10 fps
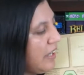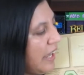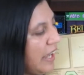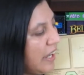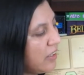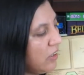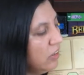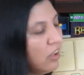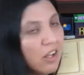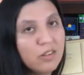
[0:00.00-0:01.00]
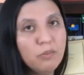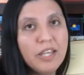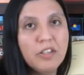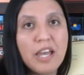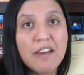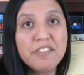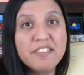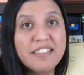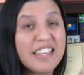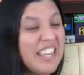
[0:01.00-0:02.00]
And along the way you have
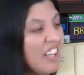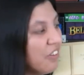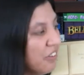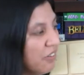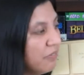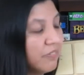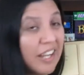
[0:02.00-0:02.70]
this eagle,